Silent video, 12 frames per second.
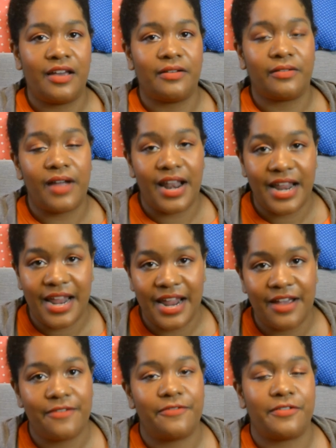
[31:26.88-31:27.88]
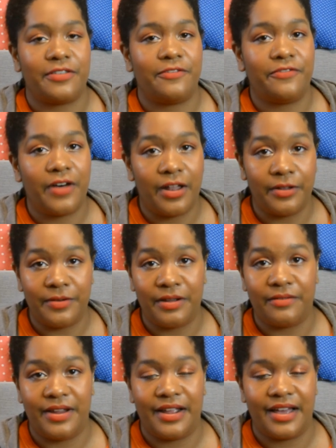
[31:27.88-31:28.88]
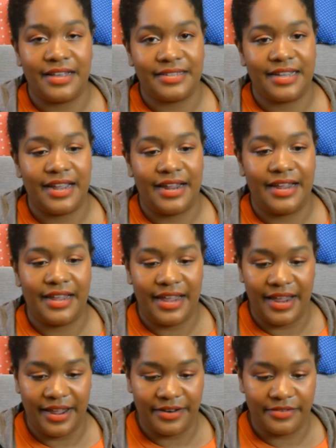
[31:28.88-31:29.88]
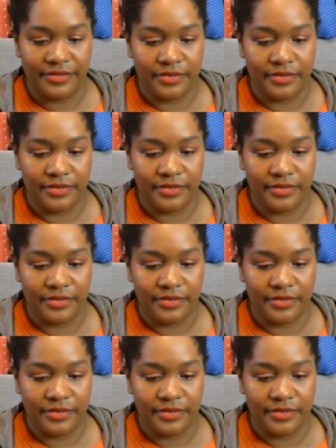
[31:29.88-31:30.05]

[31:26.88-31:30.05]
ready for the following week as I can,